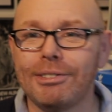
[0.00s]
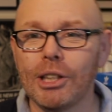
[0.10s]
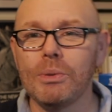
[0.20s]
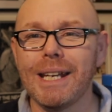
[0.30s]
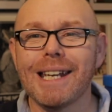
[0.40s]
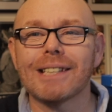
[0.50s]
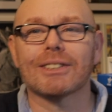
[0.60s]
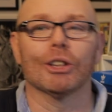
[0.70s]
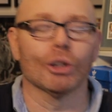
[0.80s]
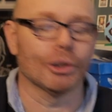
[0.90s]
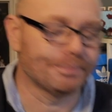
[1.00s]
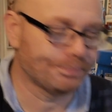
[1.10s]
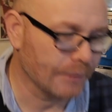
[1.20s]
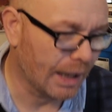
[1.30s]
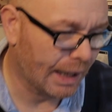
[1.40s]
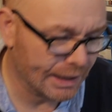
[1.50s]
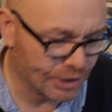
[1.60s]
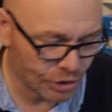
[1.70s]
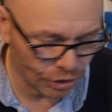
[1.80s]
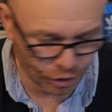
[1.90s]
a few years ago I
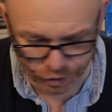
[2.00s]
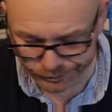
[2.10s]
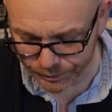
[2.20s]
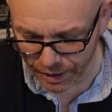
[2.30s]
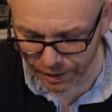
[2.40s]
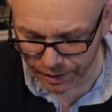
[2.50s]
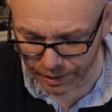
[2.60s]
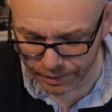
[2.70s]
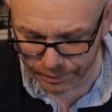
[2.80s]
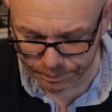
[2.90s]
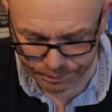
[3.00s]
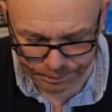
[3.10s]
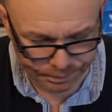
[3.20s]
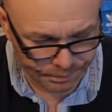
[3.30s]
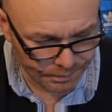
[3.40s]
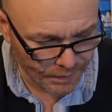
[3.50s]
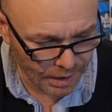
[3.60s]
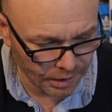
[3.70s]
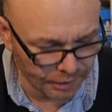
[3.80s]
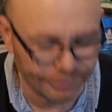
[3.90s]
saw
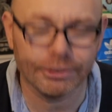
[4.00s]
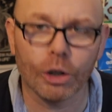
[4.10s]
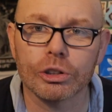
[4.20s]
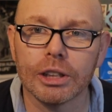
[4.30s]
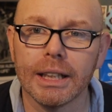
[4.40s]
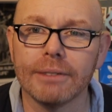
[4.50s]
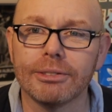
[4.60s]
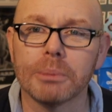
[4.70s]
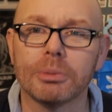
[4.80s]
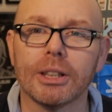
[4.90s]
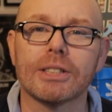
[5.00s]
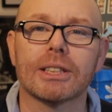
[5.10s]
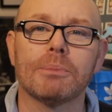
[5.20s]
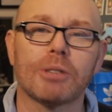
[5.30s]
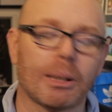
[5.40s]
at Fox Lane for the British Team